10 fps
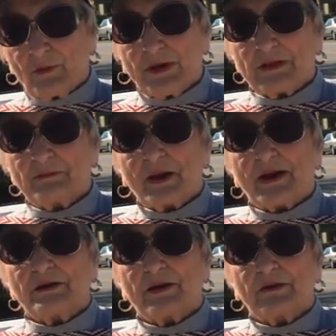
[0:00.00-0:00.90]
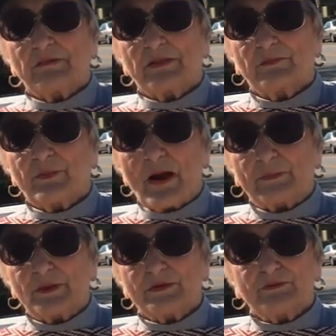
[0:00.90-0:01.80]
win by the
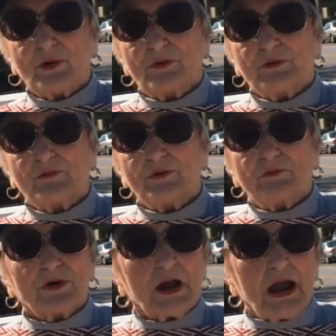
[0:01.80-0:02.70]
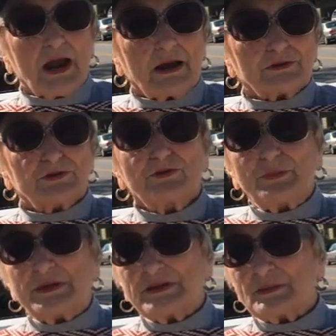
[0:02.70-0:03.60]
popular vote of over
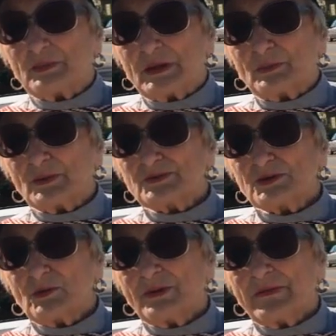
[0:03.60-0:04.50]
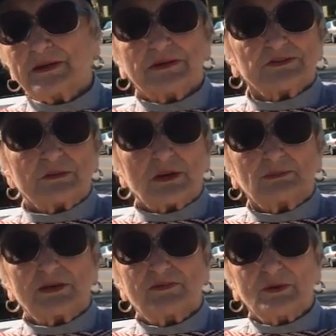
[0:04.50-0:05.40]
2 million people, so that doesn't
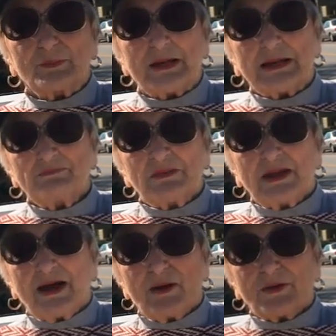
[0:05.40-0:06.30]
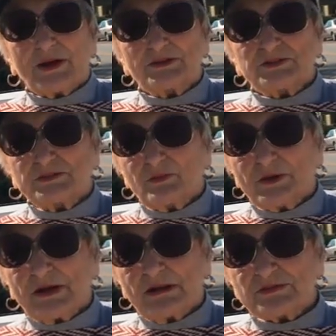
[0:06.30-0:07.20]
make me feel bad. Okay, Sue,
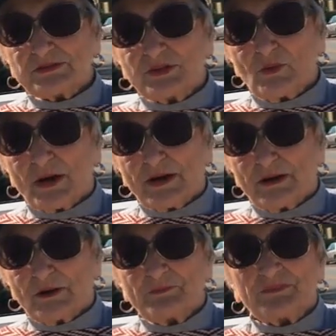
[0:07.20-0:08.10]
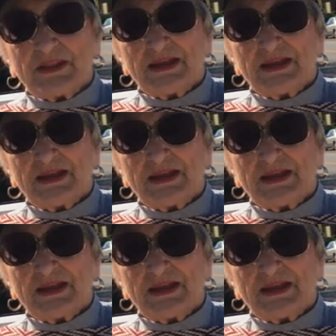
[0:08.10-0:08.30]
what else do you want to know?